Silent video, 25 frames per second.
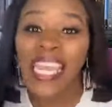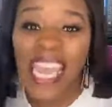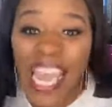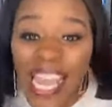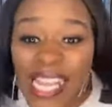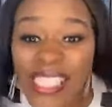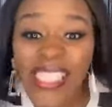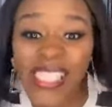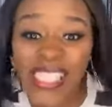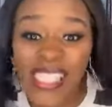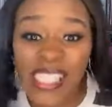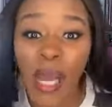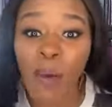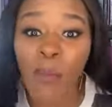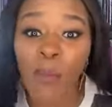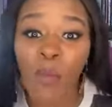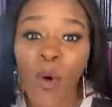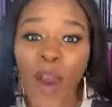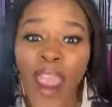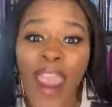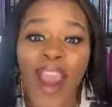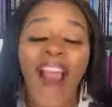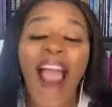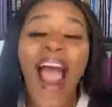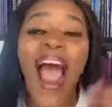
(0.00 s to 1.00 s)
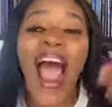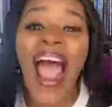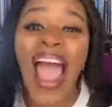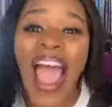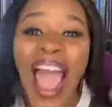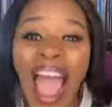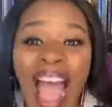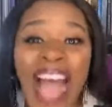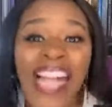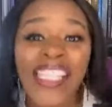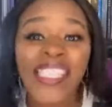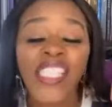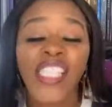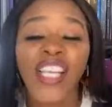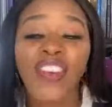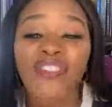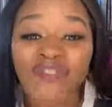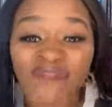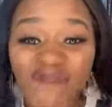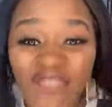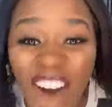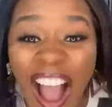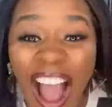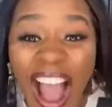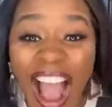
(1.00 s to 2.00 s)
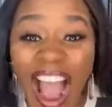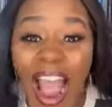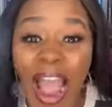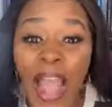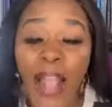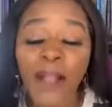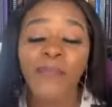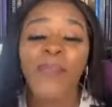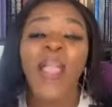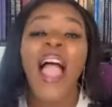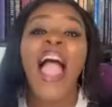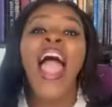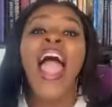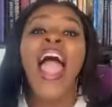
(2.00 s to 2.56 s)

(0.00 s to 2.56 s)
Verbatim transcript: get somewhere, I had to find